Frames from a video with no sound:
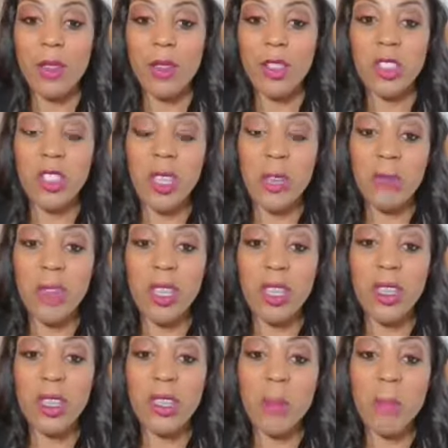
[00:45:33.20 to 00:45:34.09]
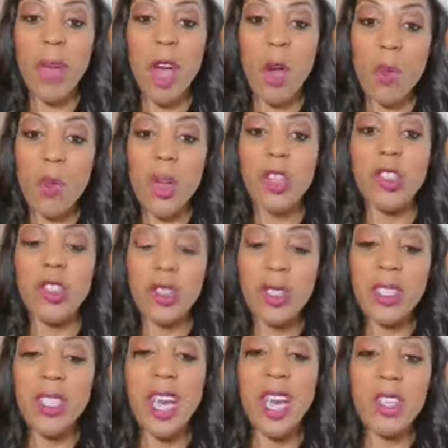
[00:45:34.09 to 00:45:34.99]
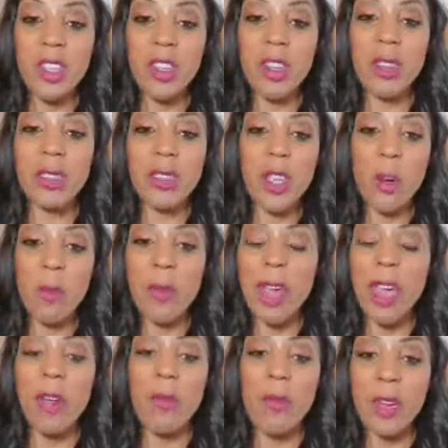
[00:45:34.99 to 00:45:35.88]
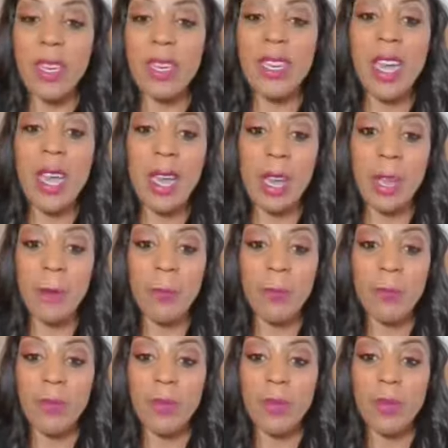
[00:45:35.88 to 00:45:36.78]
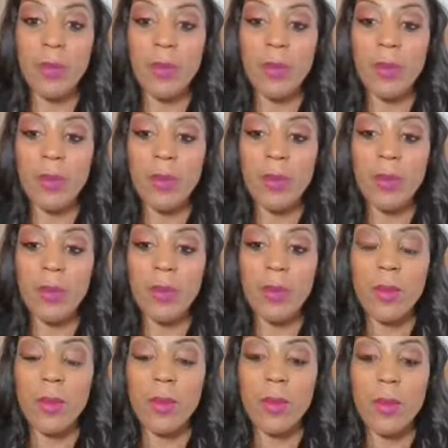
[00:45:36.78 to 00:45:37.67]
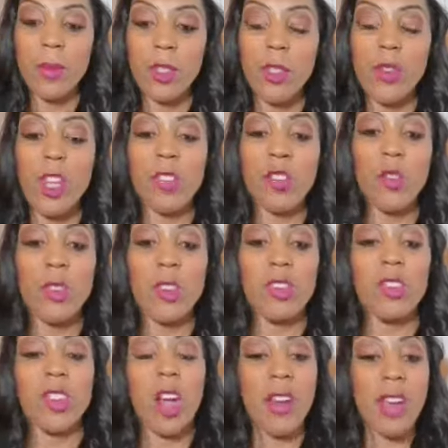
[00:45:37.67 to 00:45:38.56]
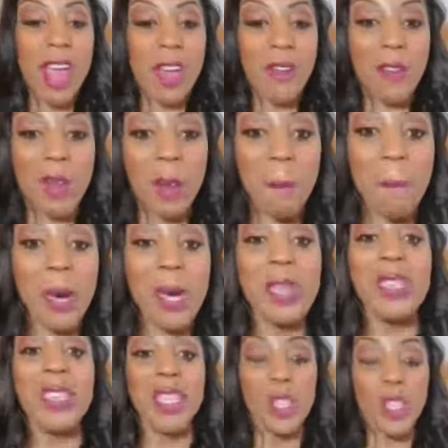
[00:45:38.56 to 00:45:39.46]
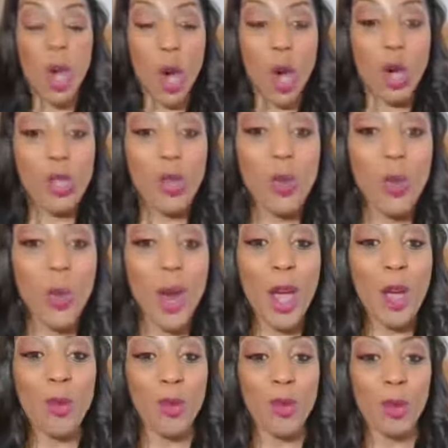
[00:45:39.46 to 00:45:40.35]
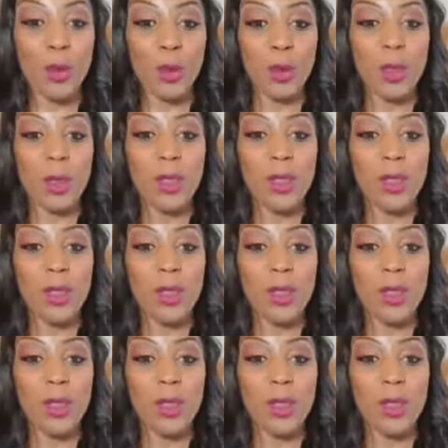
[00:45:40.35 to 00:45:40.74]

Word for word: Shifting is about what you're telling yourself every day so that you can start having abundance all around you.